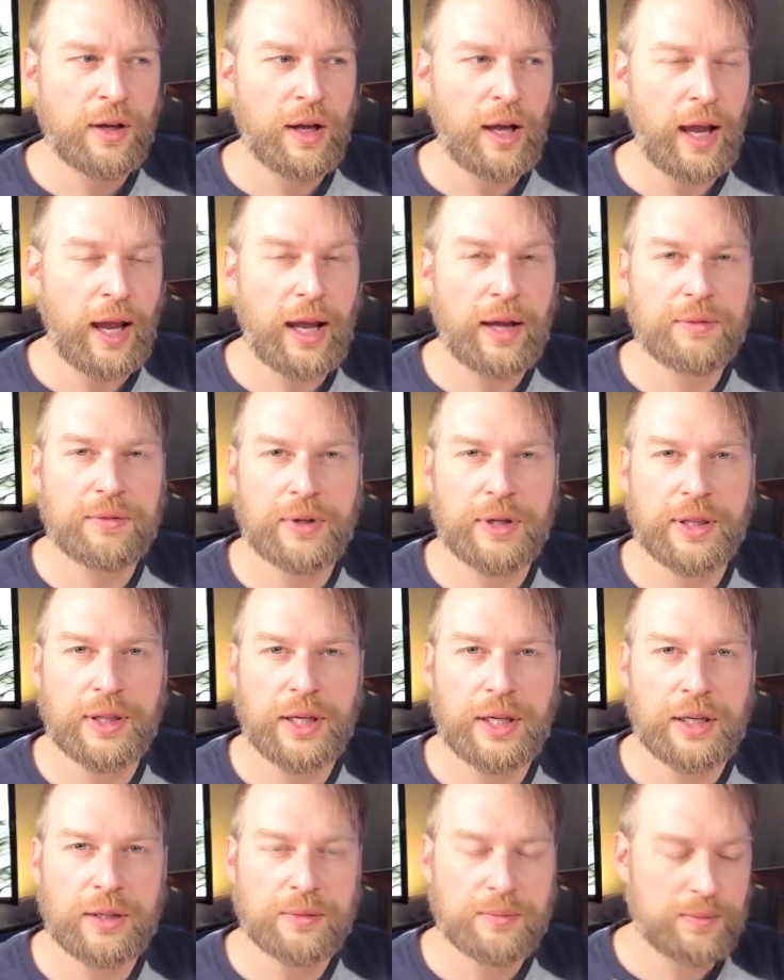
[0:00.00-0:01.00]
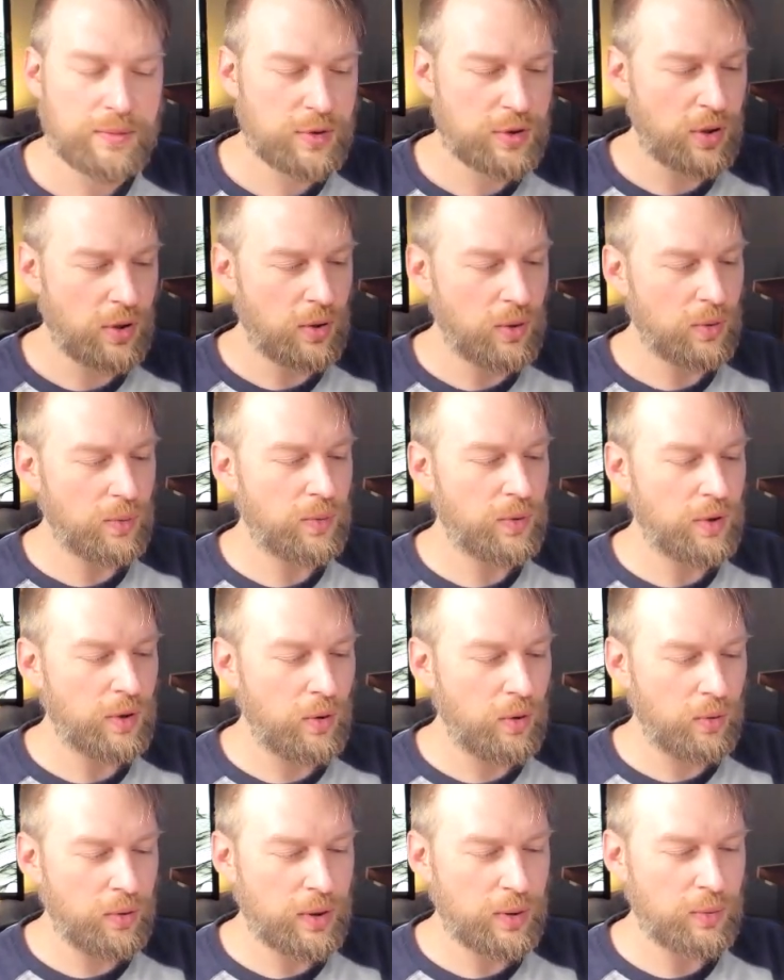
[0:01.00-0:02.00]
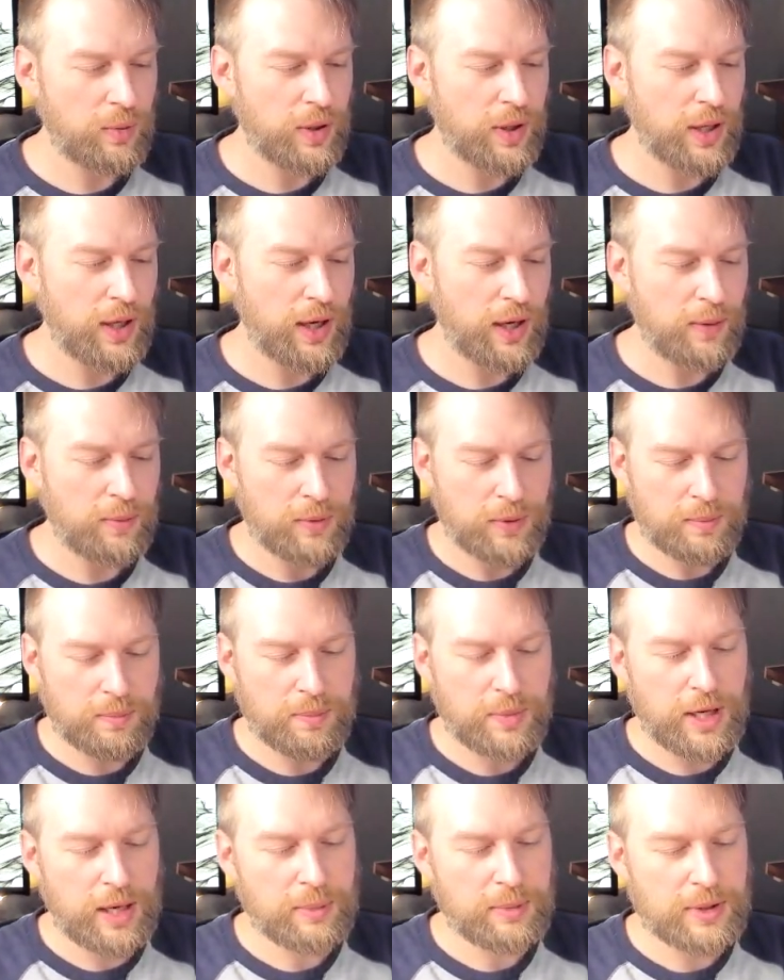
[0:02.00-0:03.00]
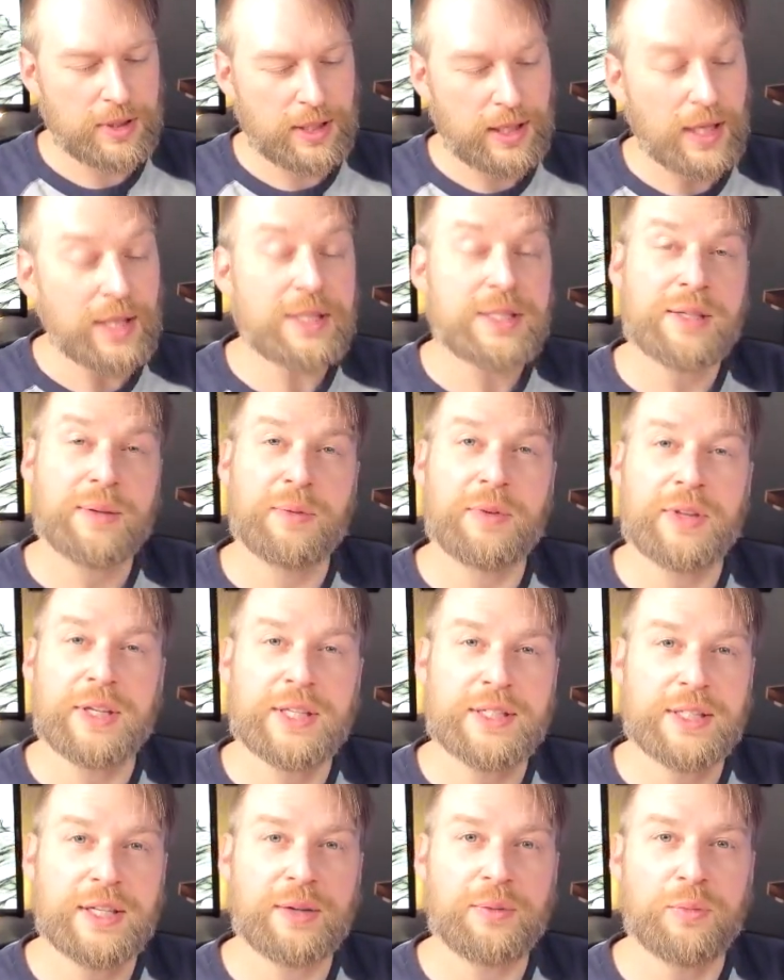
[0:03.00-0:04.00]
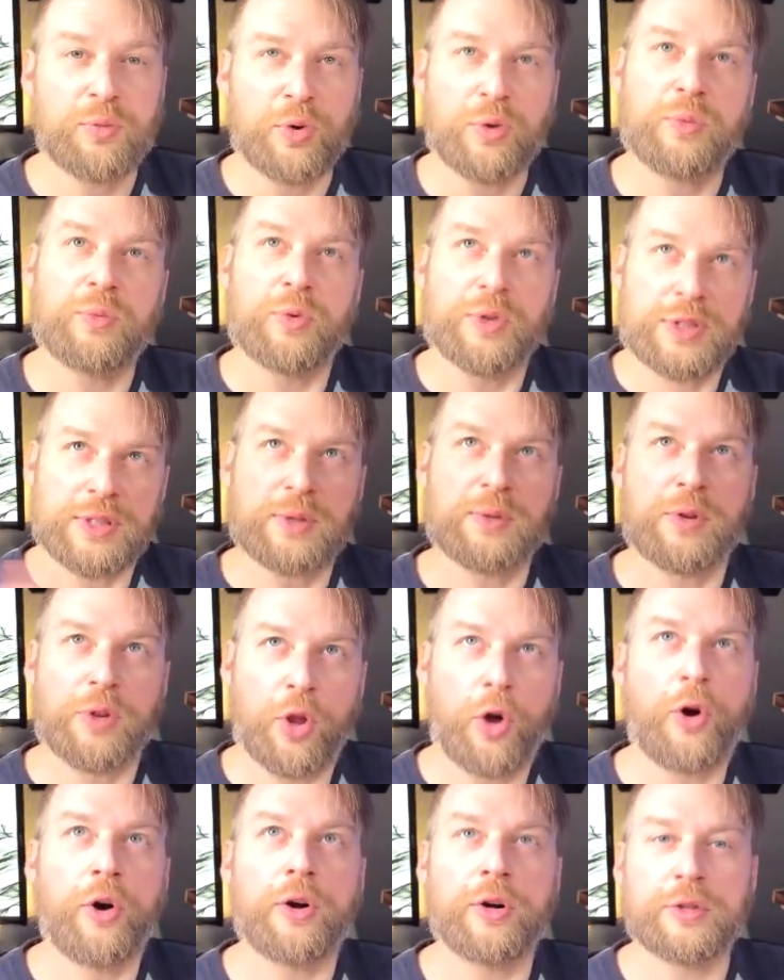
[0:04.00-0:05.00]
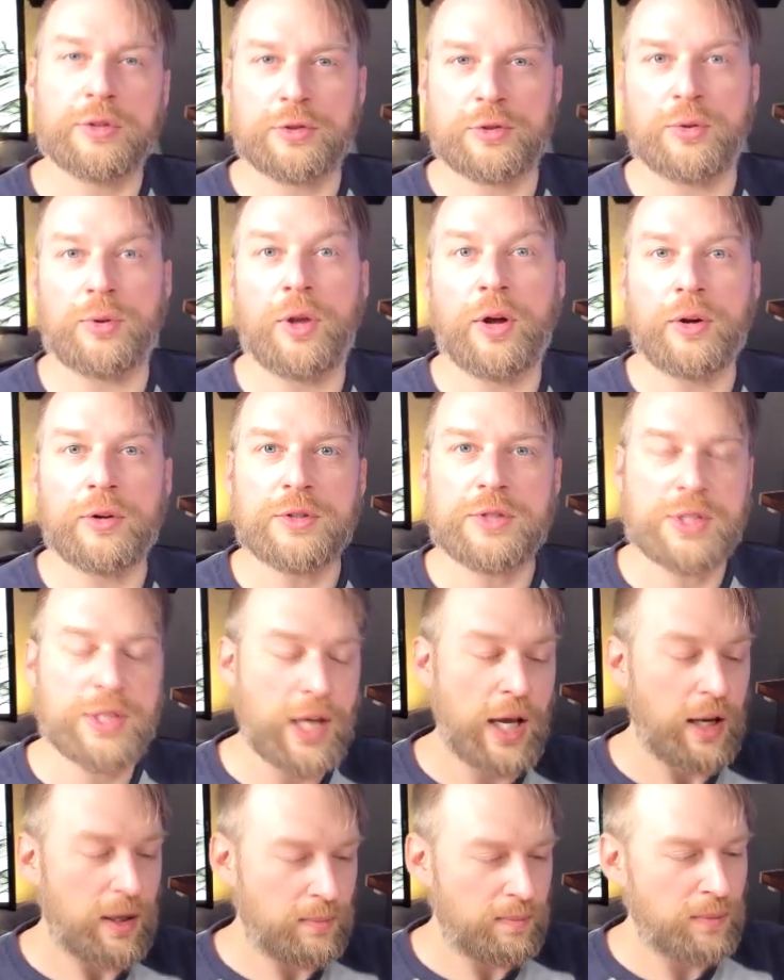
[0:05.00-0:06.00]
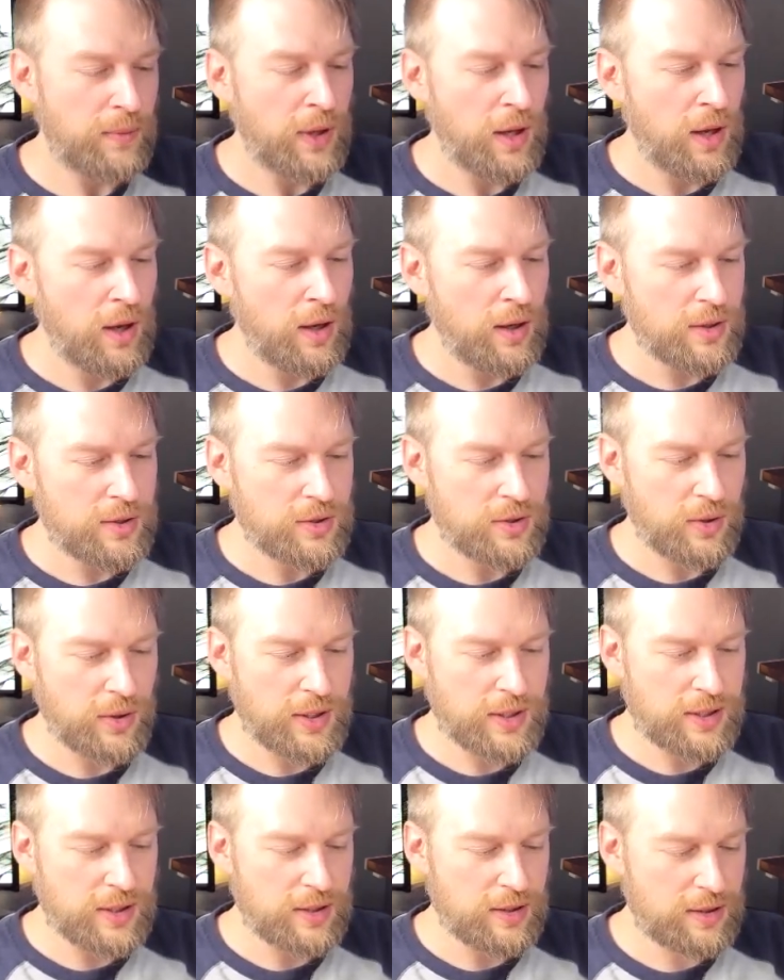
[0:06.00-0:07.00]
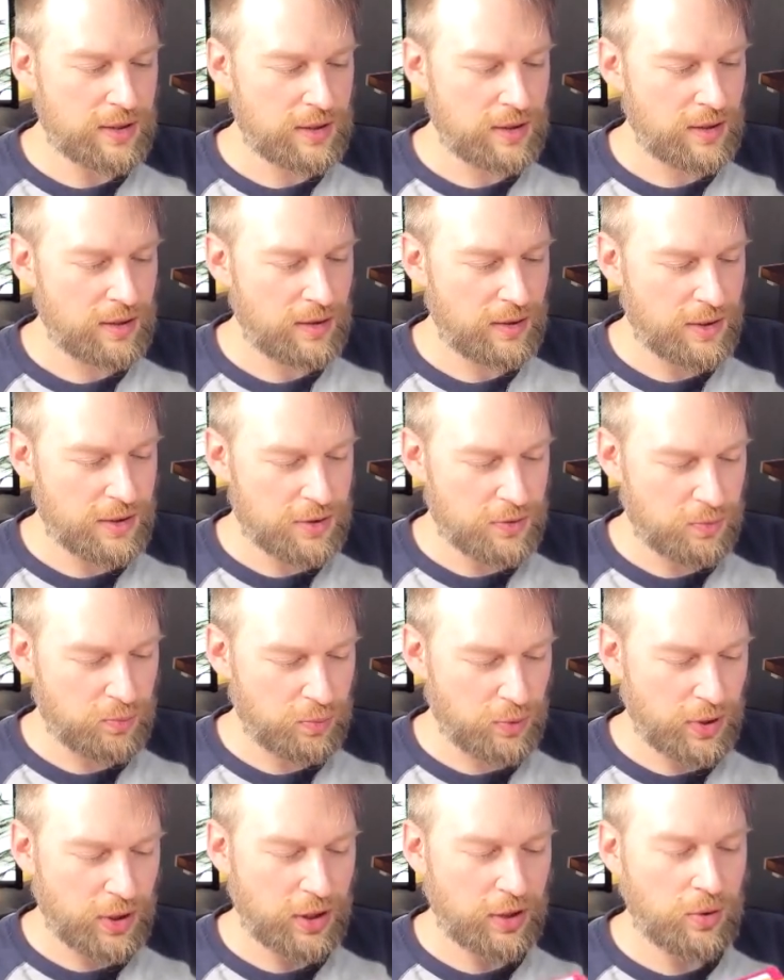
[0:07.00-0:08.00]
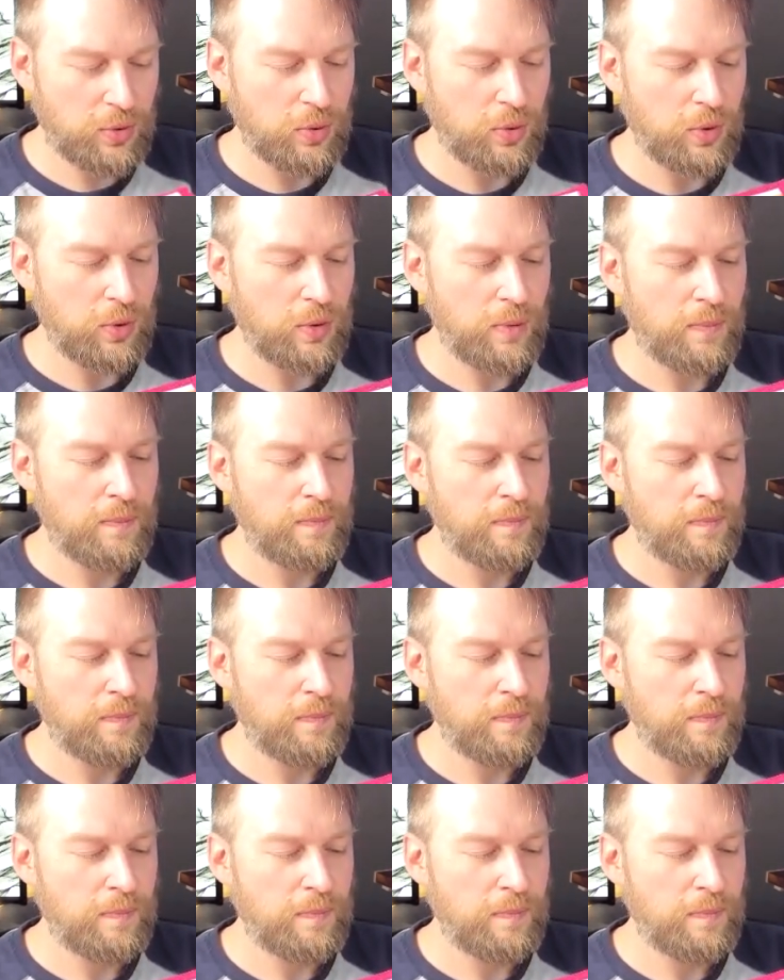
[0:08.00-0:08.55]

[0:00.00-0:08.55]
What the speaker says: everything. So the only one that I would be able to get some of these in was a large set. So this is really cool.